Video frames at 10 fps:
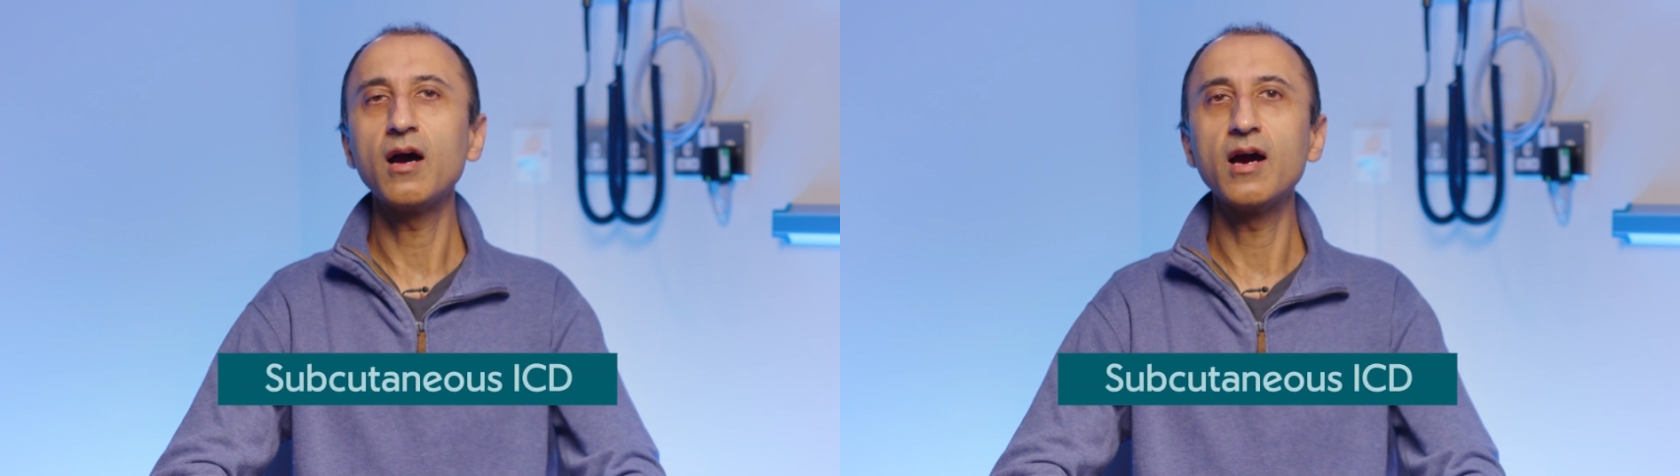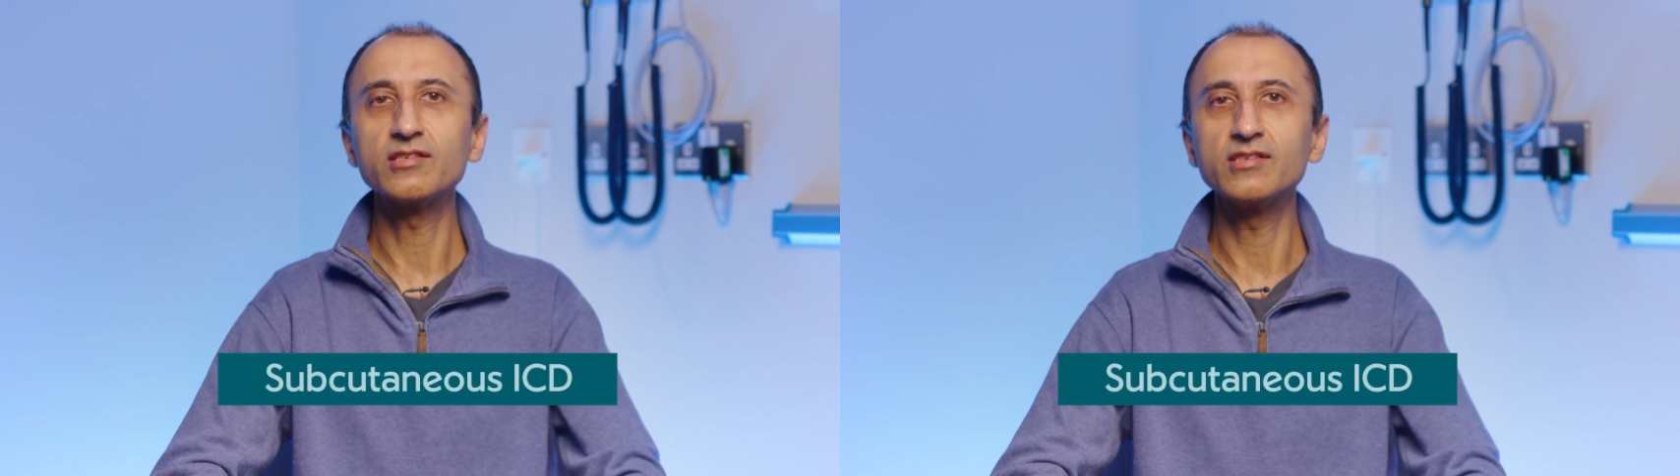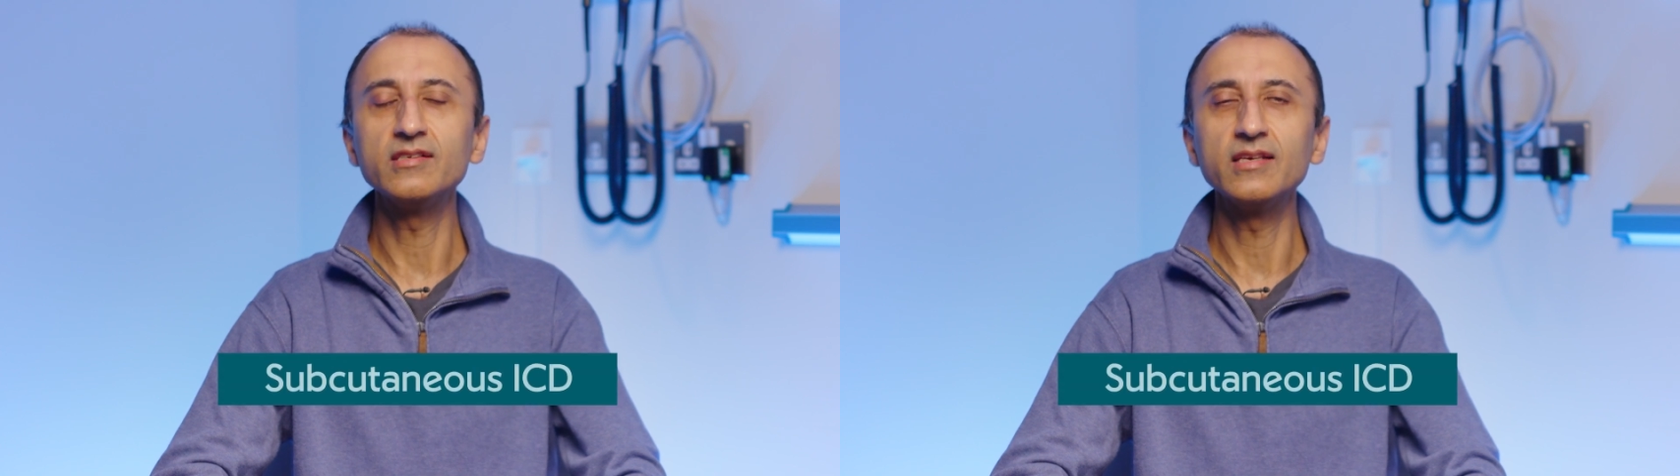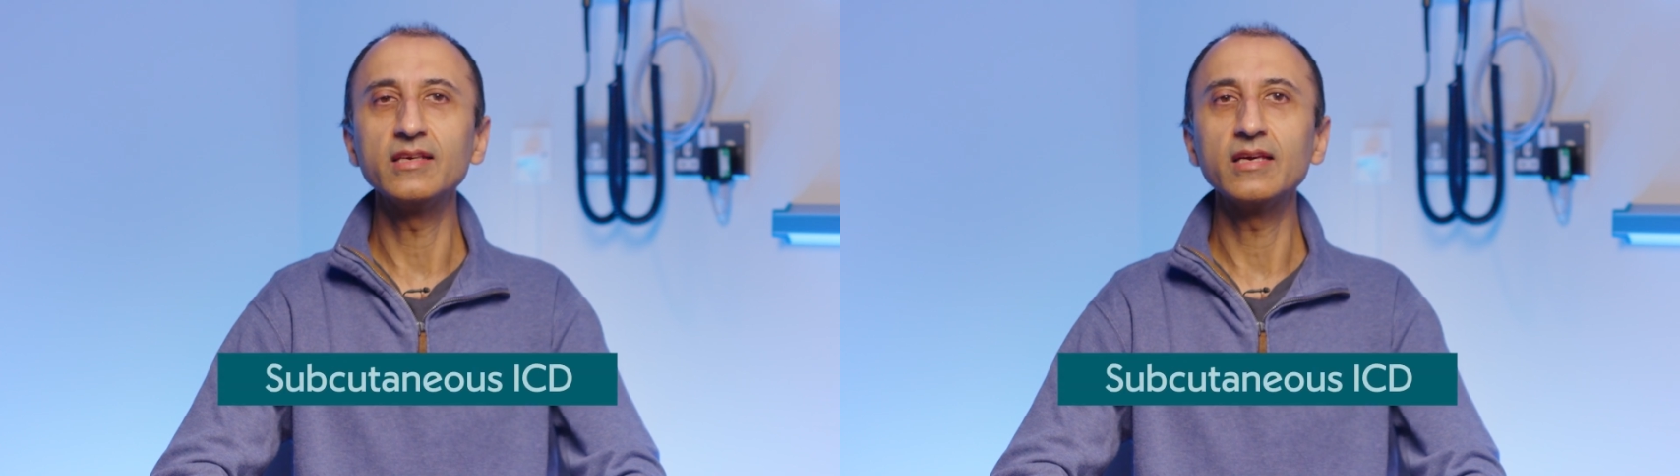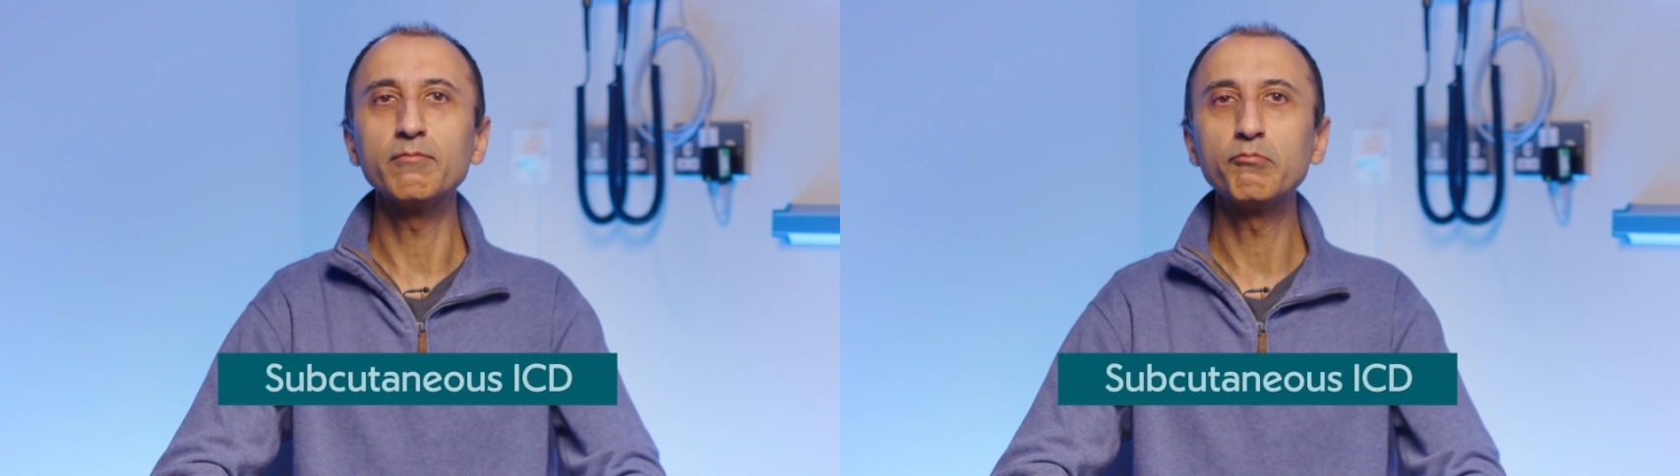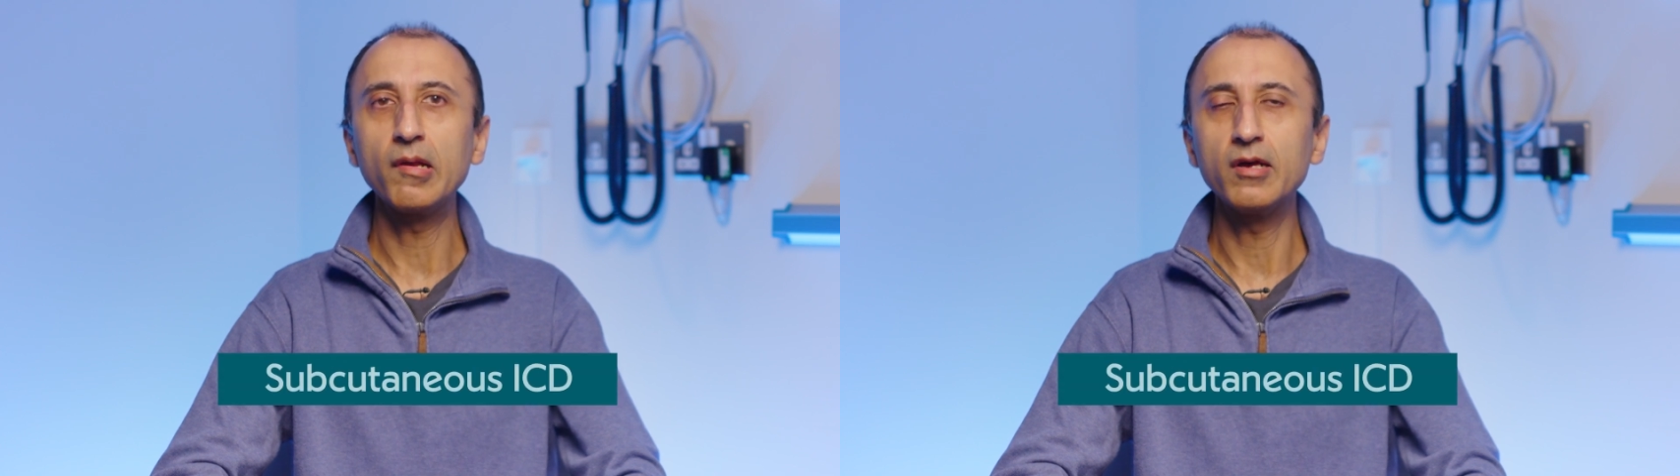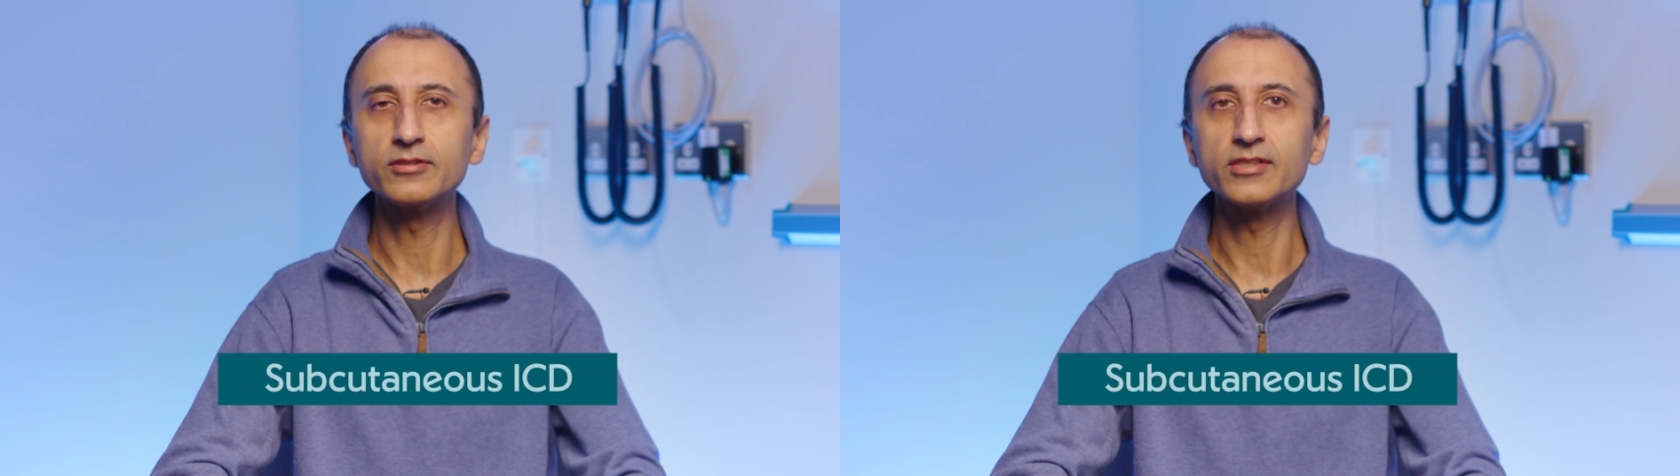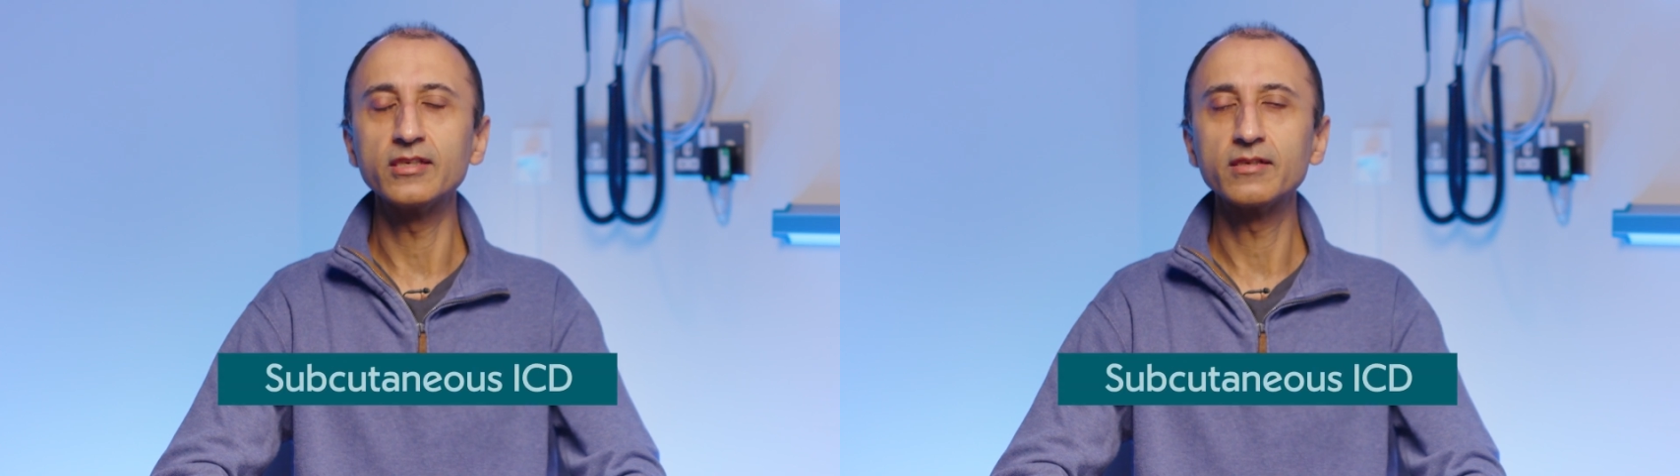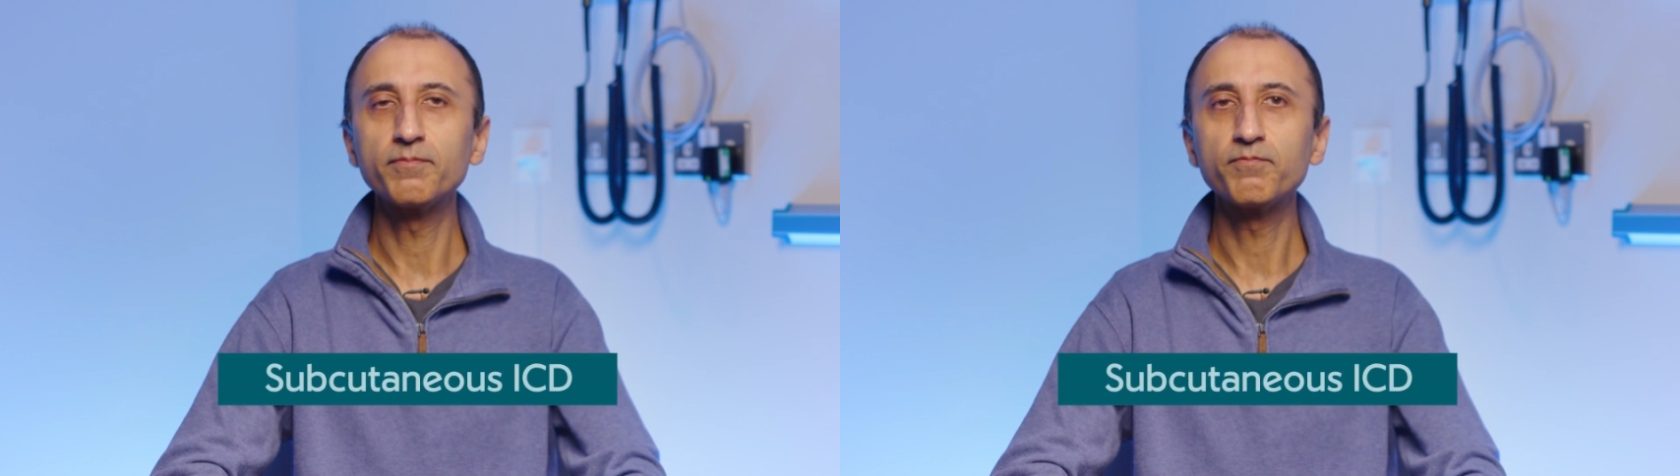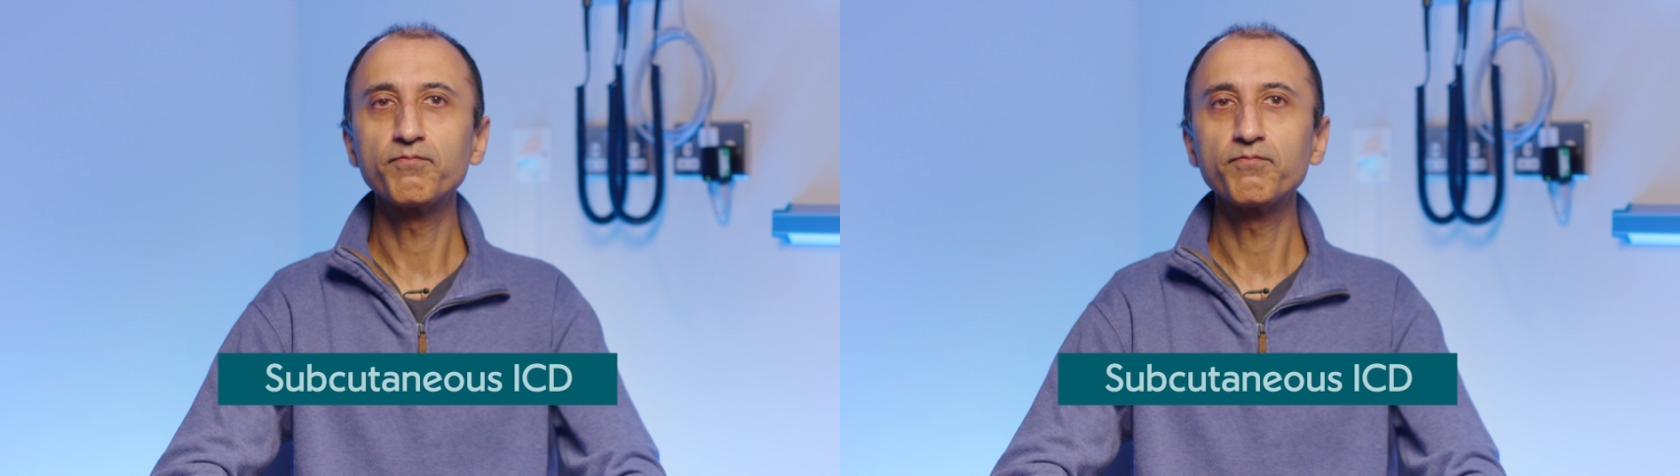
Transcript: ICD implanted.